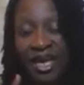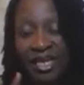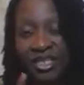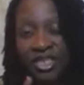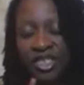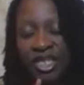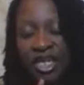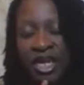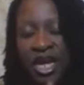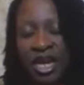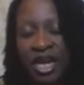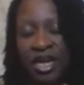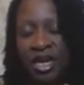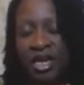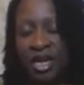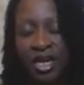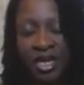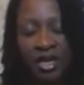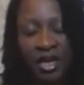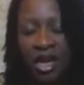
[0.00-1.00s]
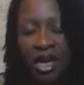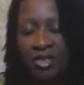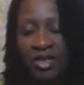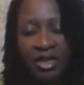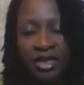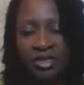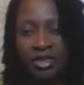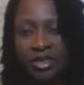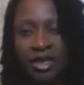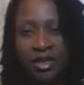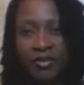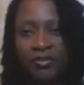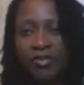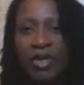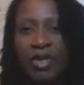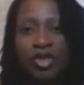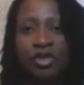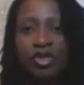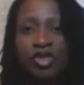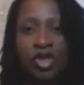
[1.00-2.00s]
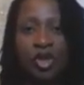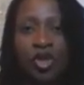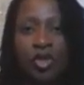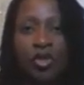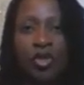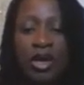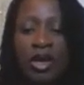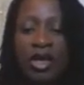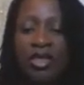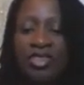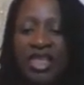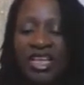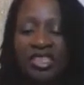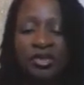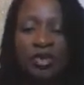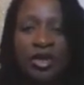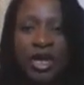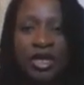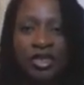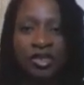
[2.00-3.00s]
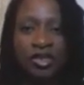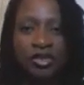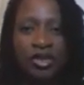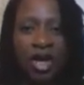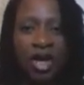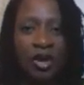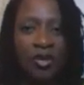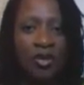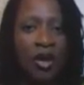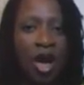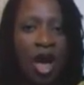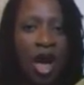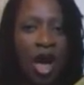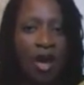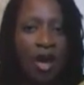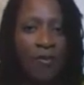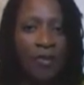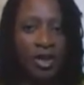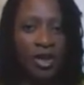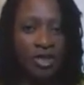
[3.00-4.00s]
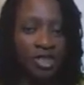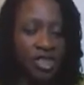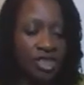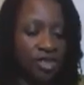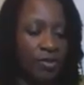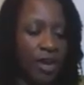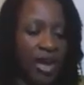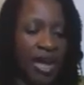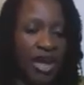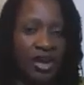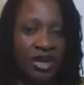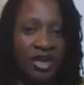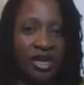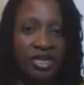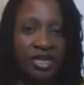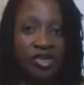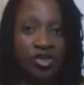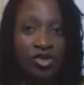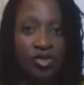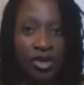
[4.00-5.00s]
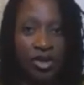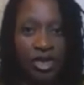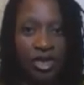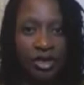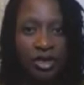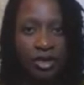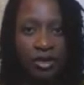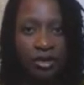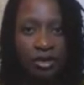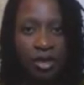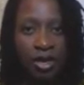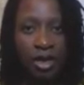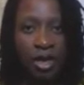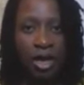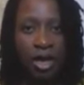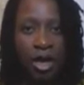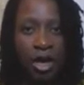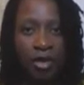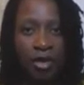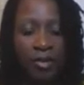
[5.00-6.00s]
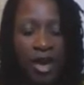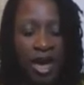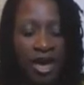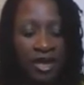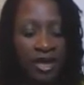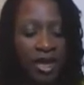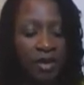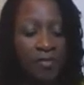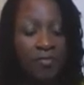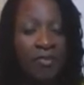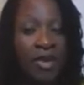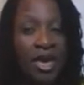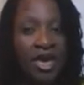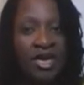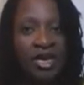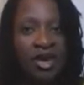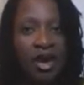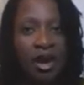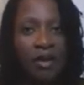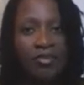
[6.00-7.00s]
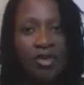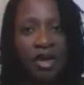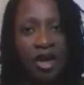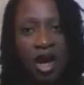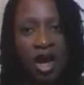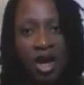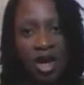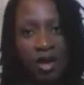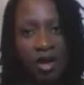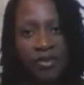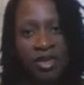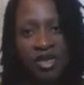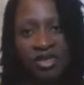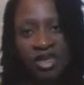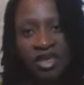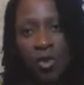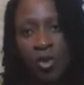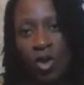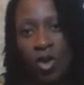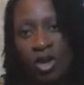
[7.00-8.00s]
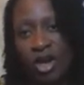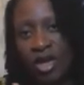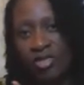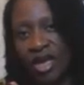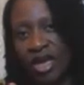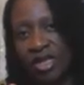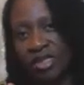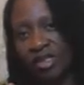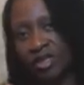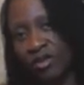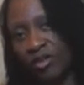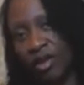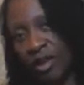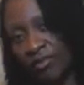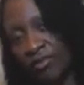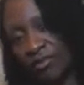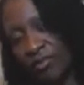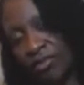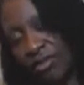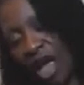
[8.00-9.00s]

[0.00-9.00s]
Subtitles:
H-E-N-N-A, and that's it. So that's what I do now. I purchase my henna. It's green. And I make up the color because I want there to